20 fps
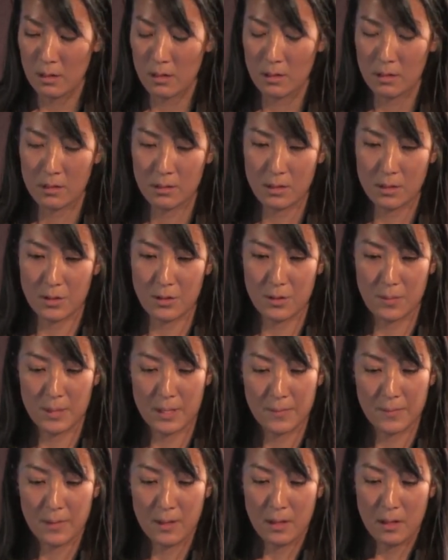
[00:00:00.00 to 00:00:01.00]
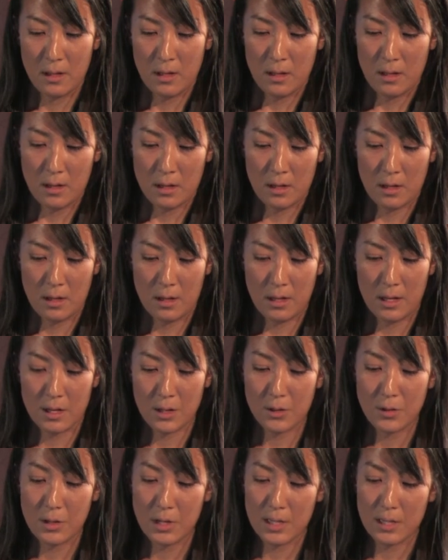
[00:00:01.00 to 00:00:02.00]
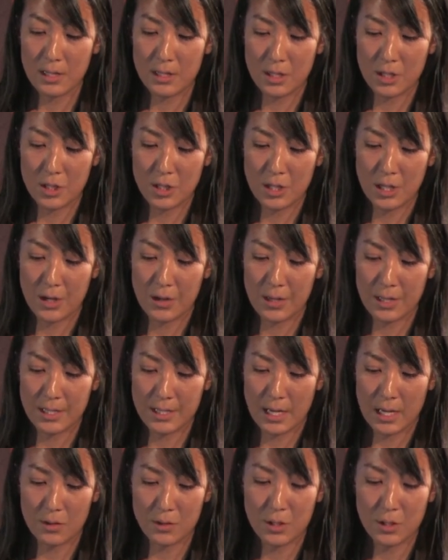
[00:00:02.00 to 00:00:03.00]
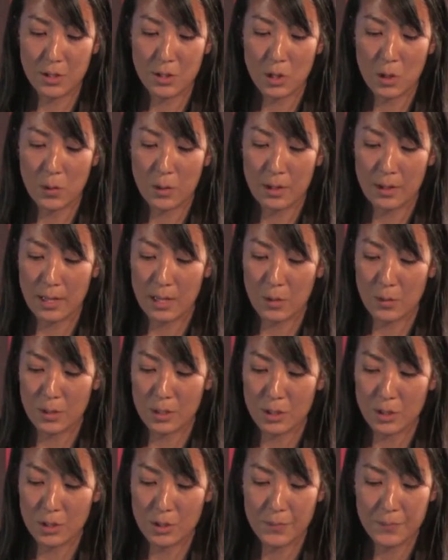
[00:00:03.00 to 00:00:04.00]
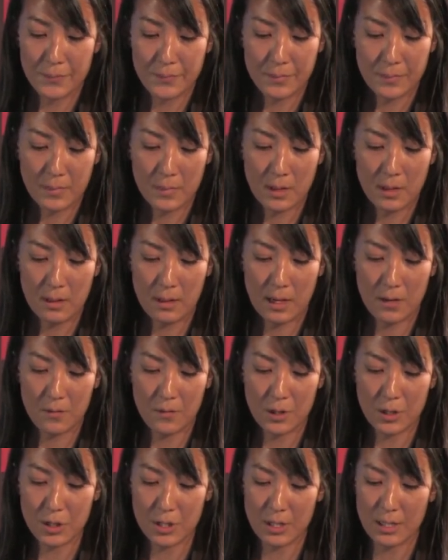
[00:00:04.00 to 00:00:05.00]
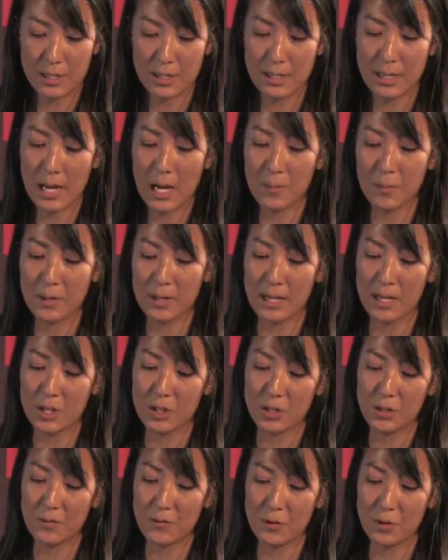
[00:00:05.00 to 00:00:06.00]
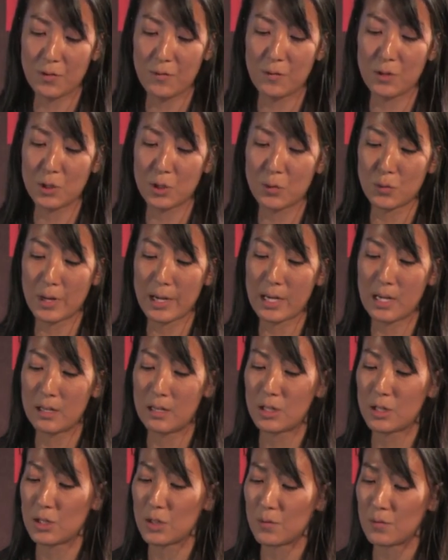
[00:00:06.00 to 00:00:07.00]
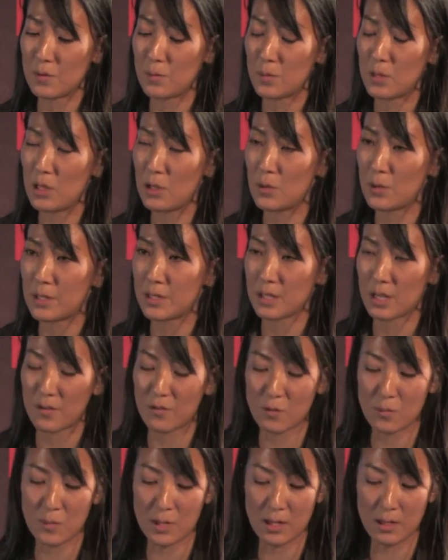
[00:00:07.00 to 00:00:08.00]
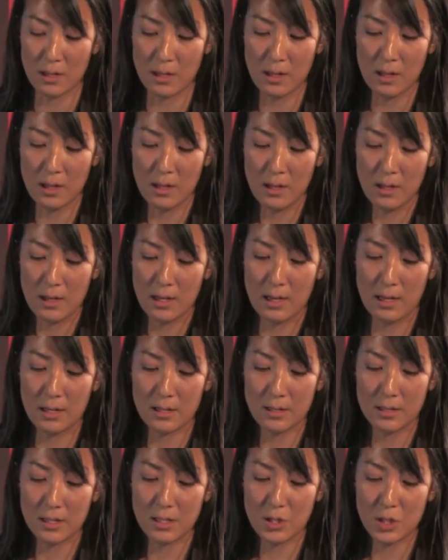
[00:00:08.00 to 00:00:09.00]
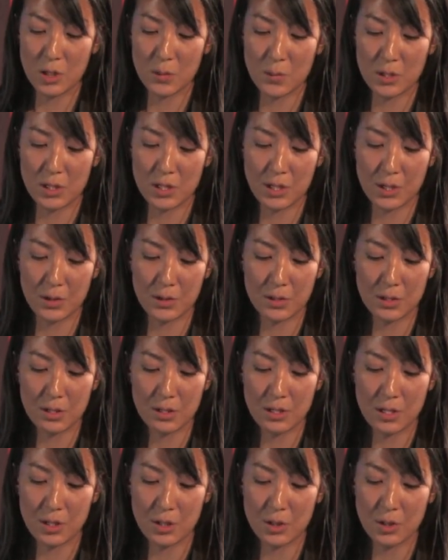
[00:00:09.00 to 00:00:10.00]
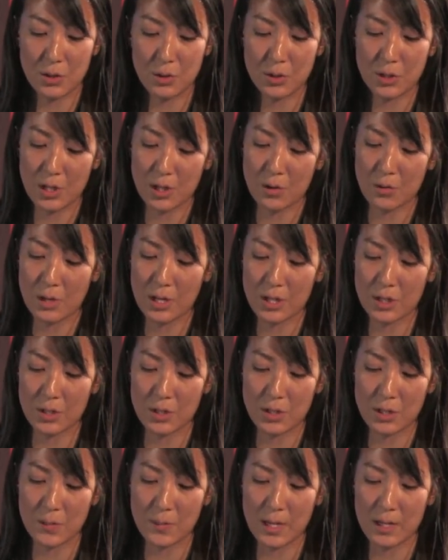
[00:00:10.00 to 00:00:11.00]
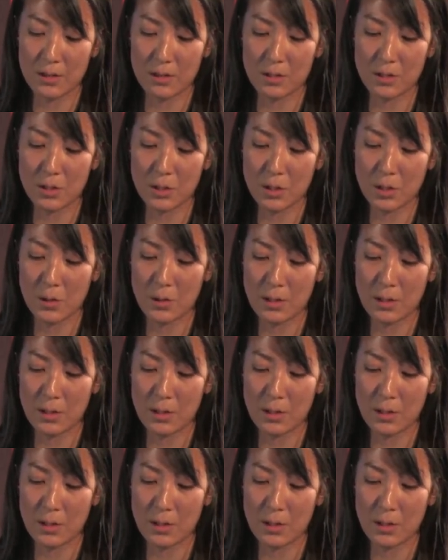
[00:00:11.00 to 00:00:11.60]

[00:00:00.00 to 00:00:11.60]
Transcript: excuse me, uh, including a dictionary entitled Tolowa Language that functioned as an application for official recognition from the US government and as teaching materials to teach new generations about the Tolowa